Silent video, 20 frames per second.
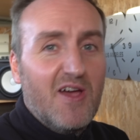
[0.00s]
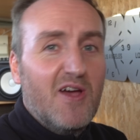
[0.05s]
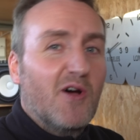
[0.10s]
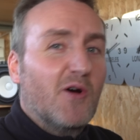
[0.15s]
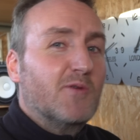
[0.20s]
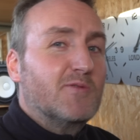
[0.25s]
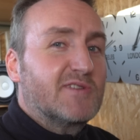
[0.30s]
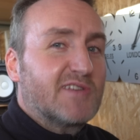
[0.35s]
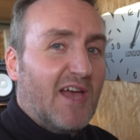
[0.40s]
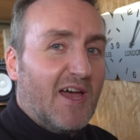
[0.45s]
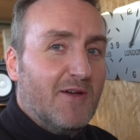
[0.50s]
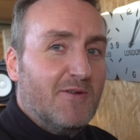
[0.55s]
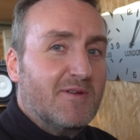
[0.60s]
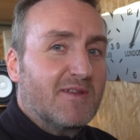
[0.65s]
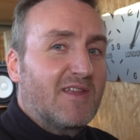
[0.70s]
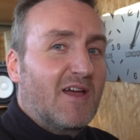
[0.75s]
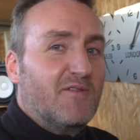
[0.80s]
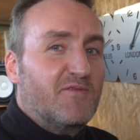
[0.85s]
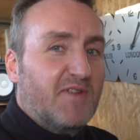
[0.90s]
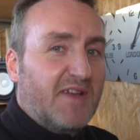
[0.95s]
Also,
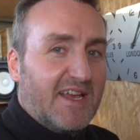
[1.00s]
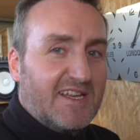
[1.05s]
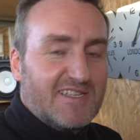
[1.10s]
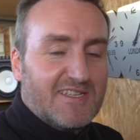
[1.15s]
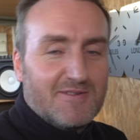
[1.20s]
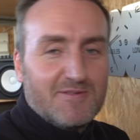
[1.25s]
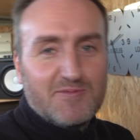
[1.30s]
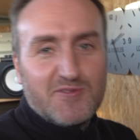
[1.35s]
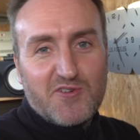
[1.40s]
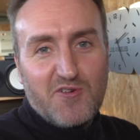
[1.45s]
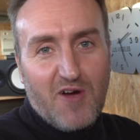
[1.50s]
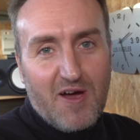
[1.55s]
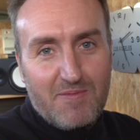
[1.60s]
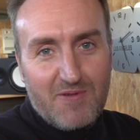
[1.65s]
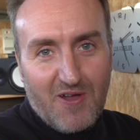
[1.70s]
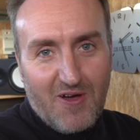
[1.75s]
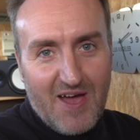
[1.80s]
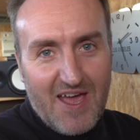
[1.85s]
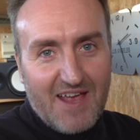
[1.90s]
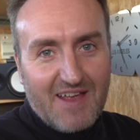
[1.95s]
don't forget to subscribe,
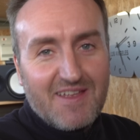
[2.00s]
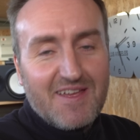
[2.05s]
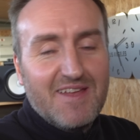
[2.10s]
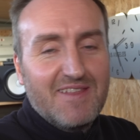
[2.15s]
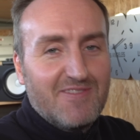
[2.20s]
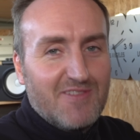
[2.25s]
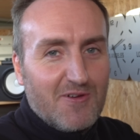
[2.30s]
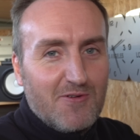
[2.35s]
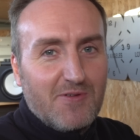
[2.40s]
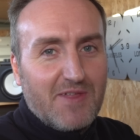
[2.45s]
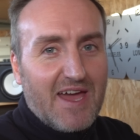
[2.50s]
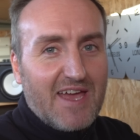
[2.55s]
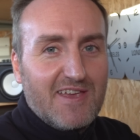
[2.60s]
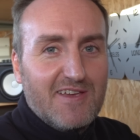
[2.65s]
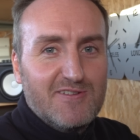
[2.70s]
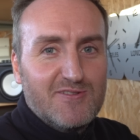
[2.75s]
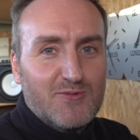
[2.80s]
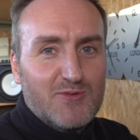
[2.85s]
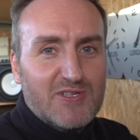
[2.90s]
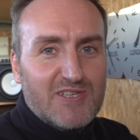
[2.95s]
like, do all that
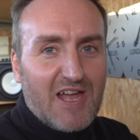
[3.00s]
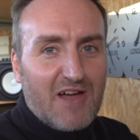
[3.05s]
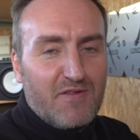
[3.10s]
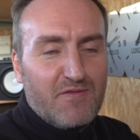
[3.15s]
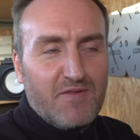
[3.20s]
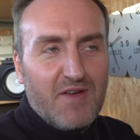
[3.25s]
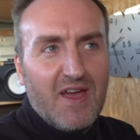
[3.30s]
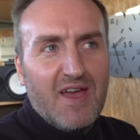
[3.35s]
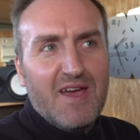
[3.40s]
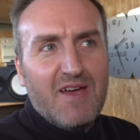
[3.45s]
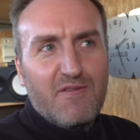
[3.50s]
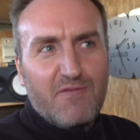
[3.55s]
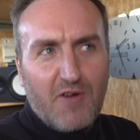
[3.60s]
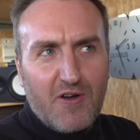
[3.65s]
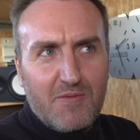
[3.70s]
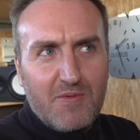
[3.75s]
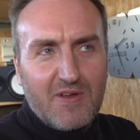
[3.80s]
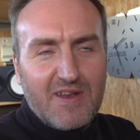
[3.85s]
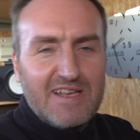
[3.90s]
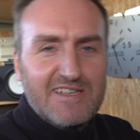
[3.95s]
usual stuff.
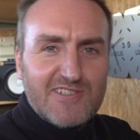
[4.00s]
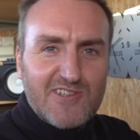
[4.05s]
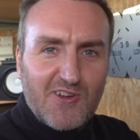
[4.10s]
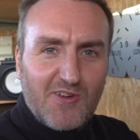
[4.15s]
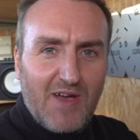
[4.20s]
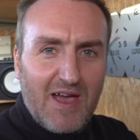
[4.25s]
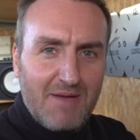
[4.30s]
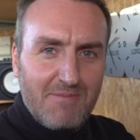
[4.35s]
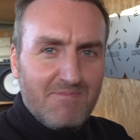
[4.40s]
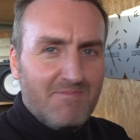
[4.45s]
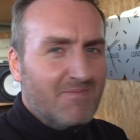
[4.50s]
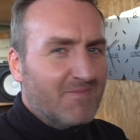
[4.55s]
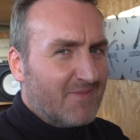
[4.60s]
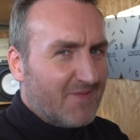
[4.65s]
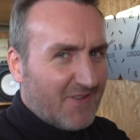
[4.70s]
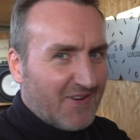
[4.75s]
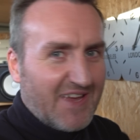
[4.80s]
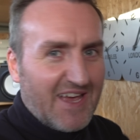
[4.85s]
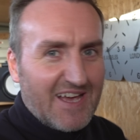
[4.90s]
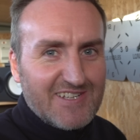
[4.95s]
Follow me on Instagram.
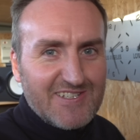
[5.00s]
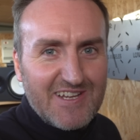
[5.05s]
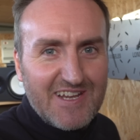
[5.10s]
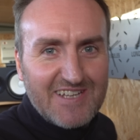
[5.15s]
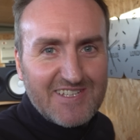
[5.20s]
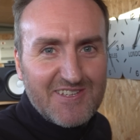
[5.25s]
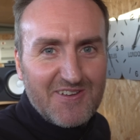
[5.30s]
I'll catch you next